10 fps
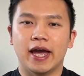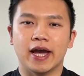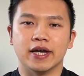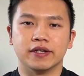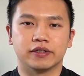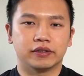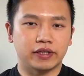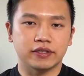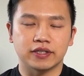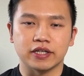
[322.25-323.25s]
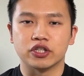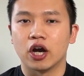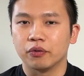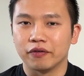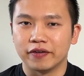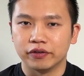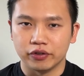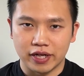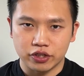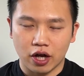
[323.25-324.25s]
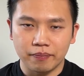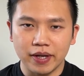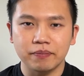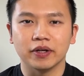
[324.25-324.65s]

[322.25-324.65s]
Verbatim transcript: And this is not within today's topic,